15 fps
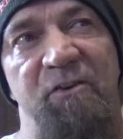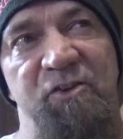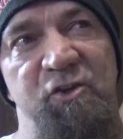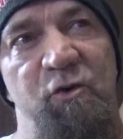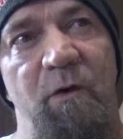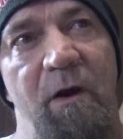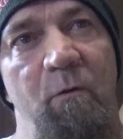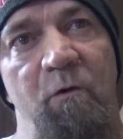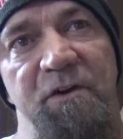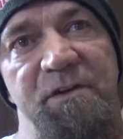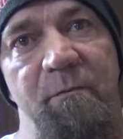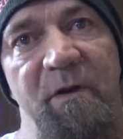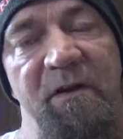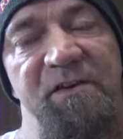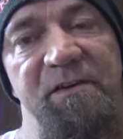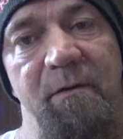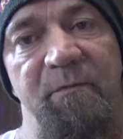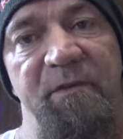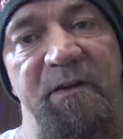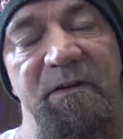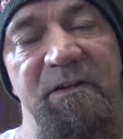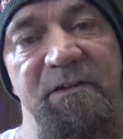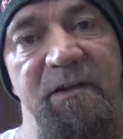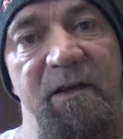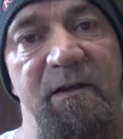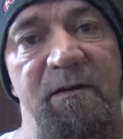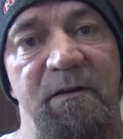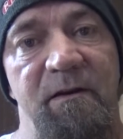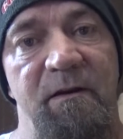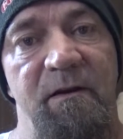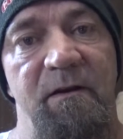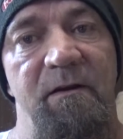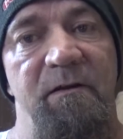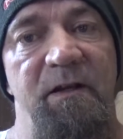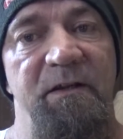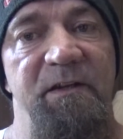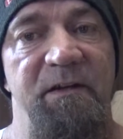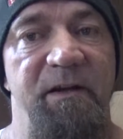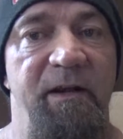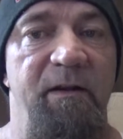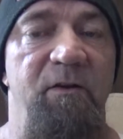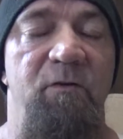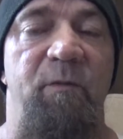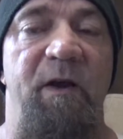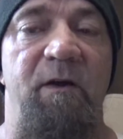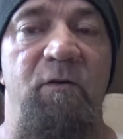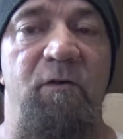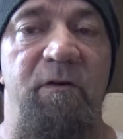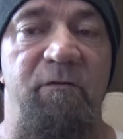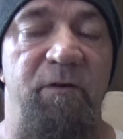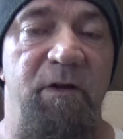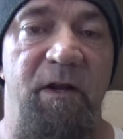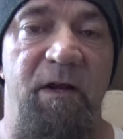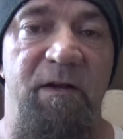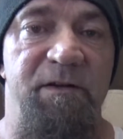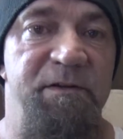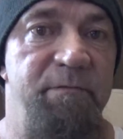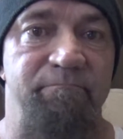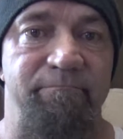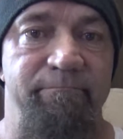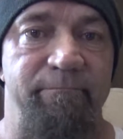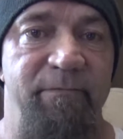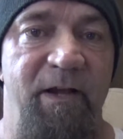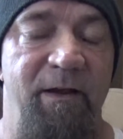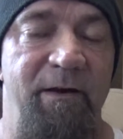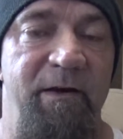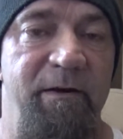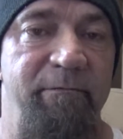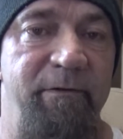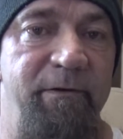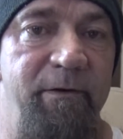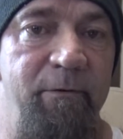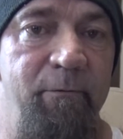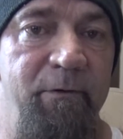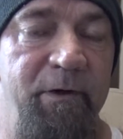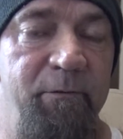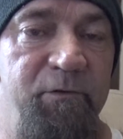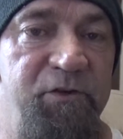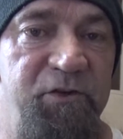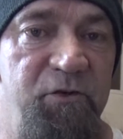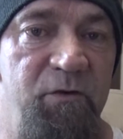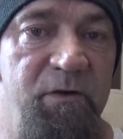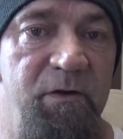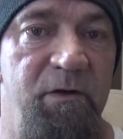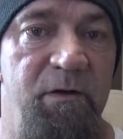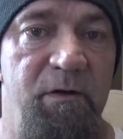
how sure I was about some things then that today I look back on and realize I didn't even know what I was doing.